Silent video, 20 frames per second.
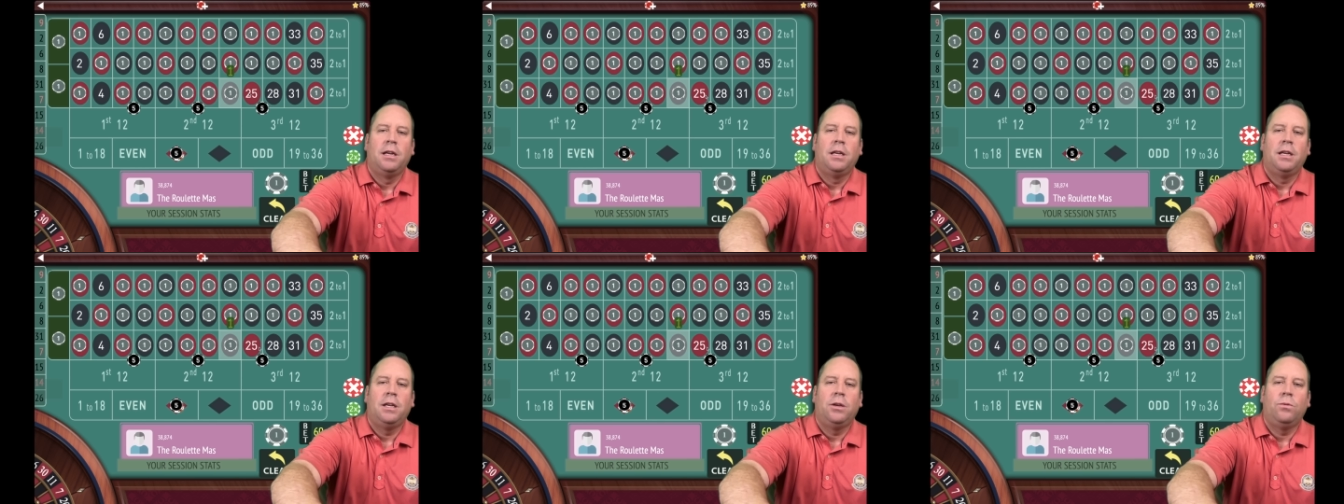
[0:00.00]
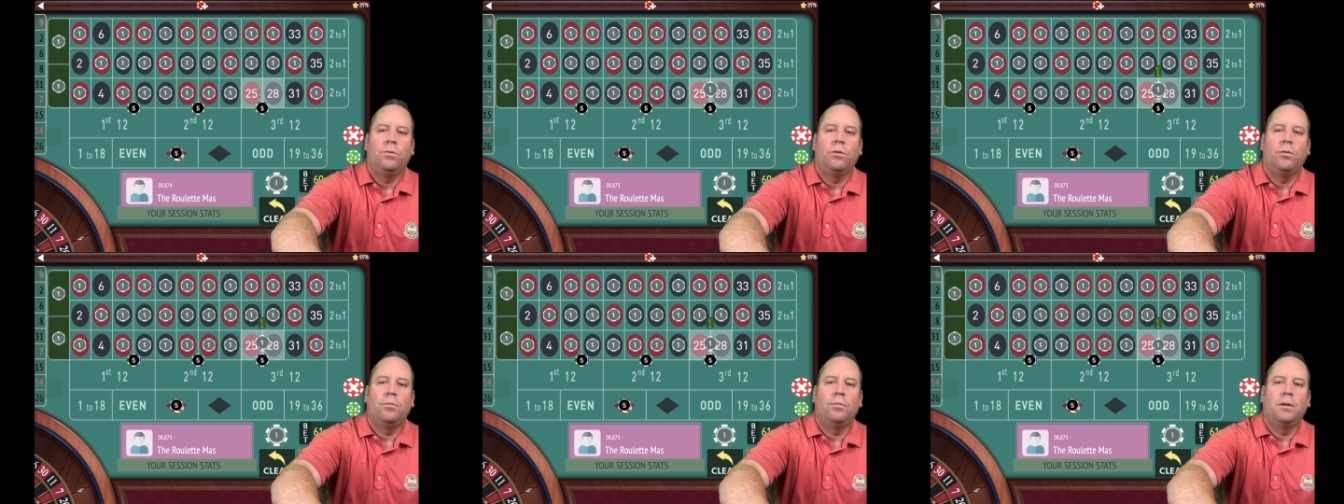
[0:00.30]
you
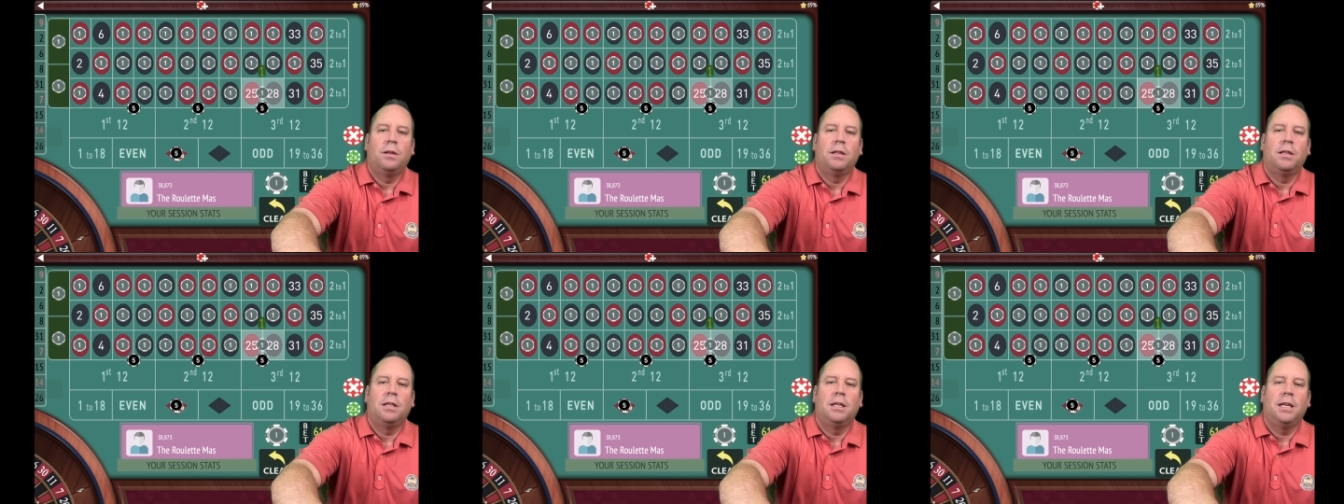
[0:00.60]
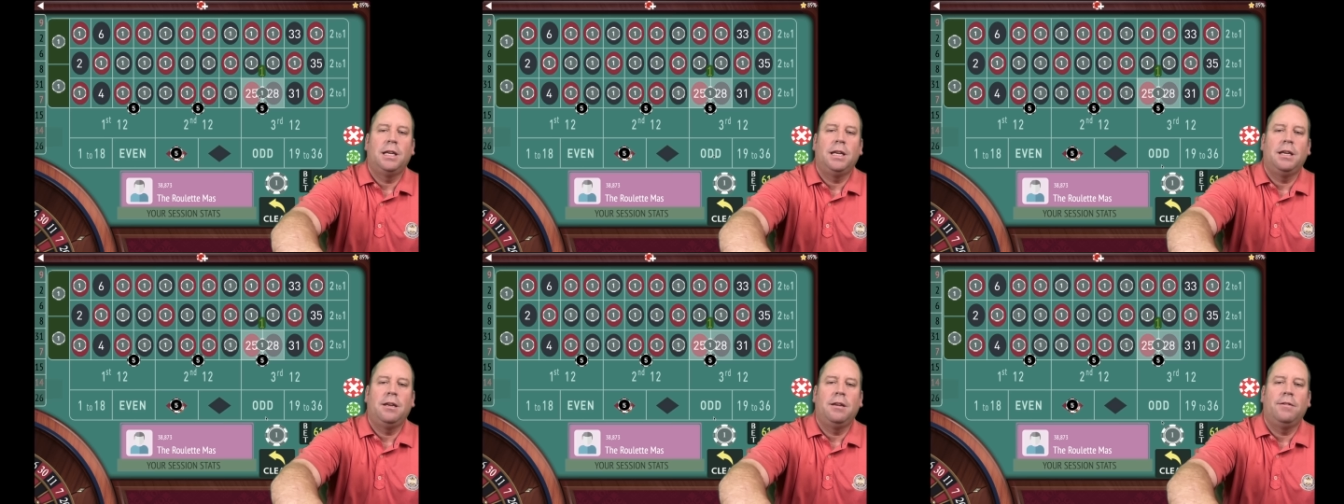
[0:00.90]
won't
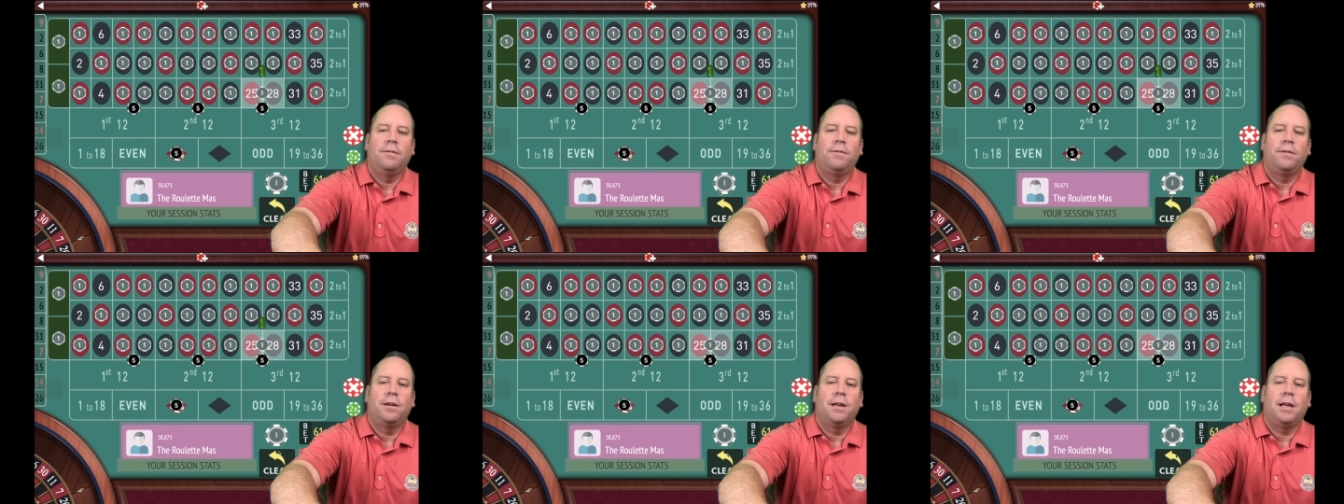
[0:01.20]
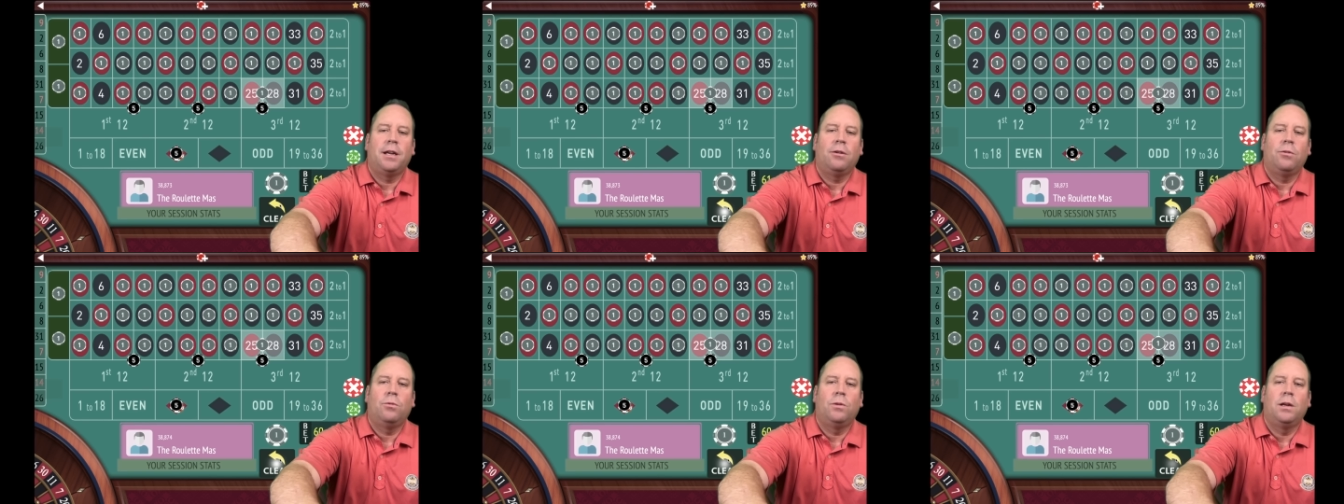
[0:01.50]
believe
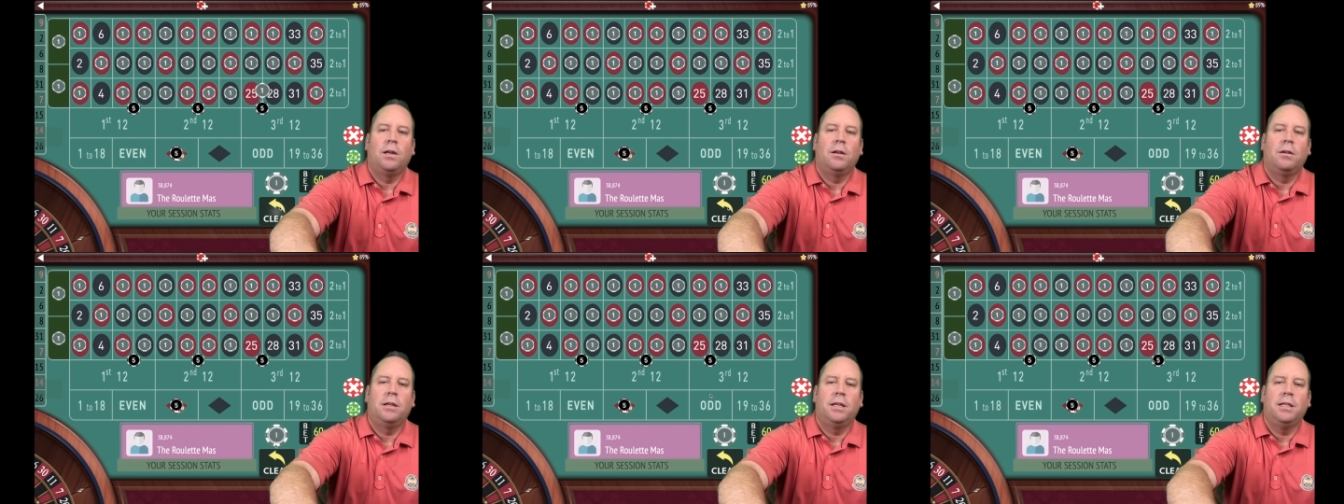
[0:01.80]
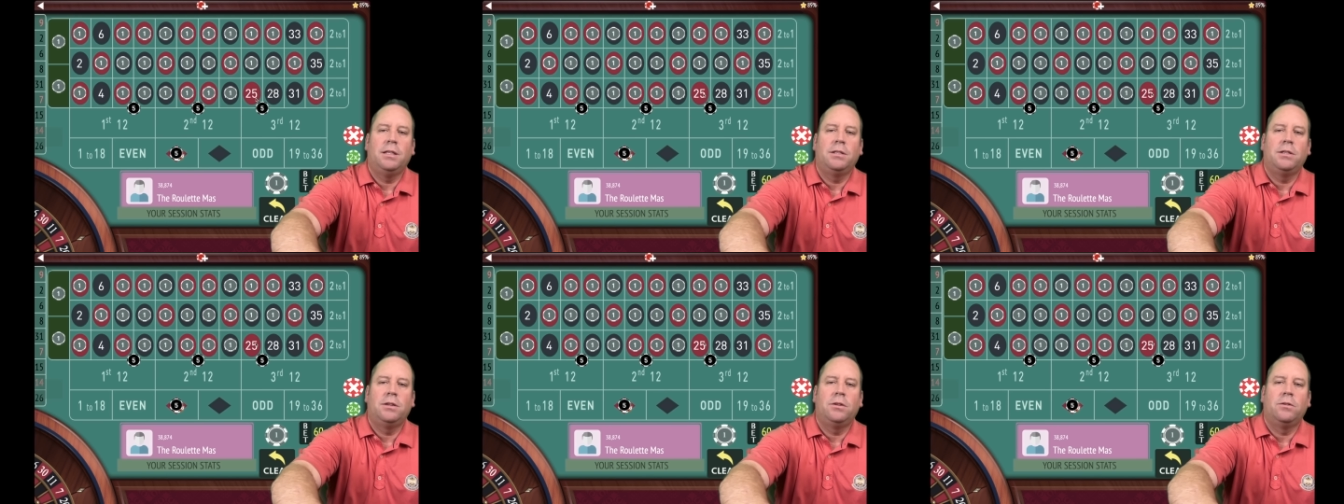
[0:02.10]
how well
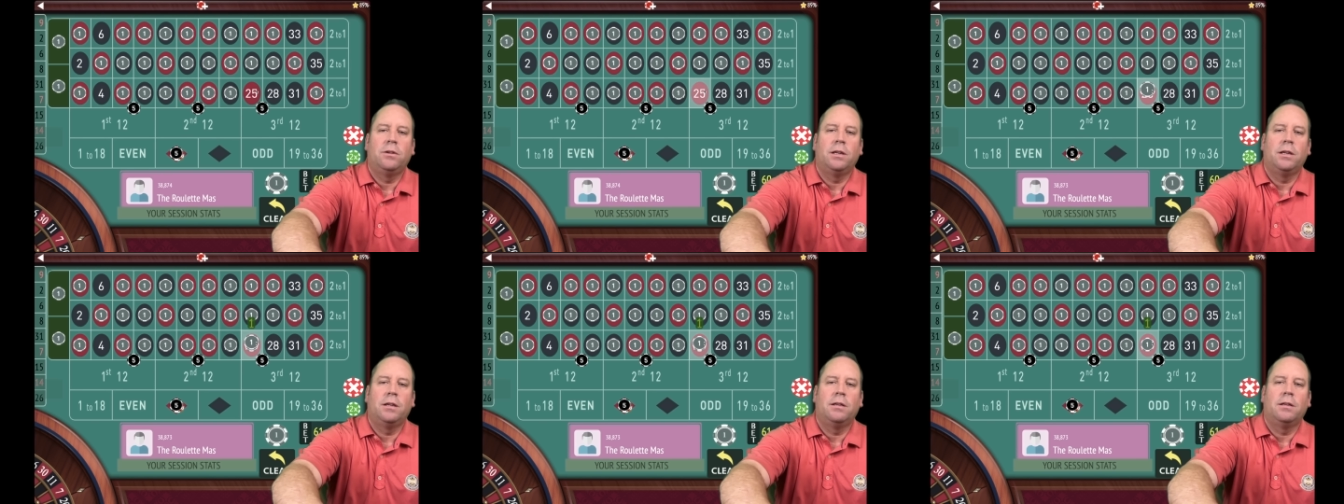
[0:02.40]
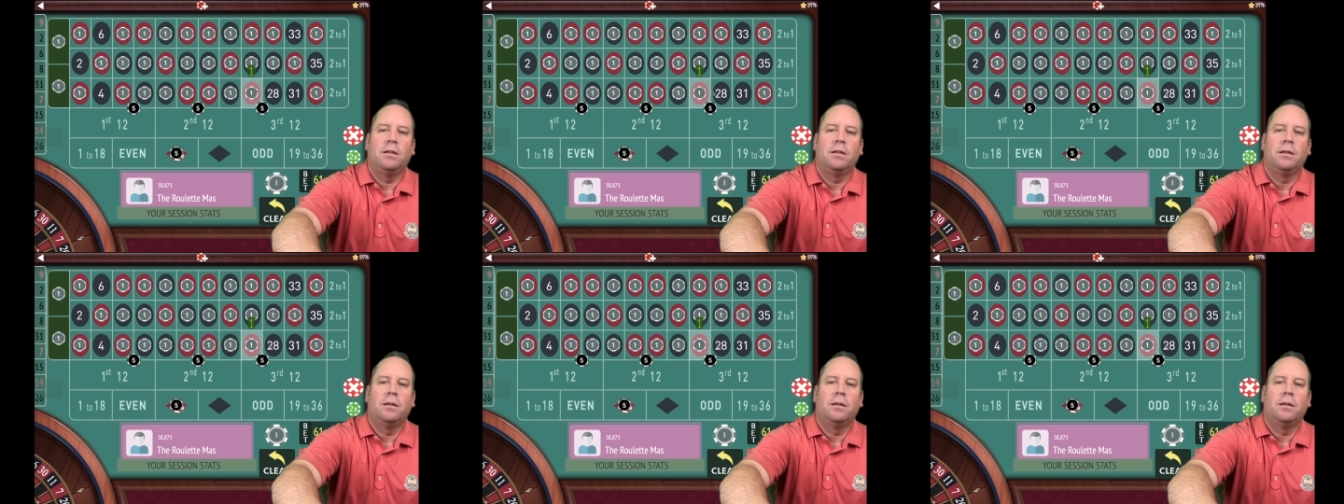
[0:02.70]
he's doing.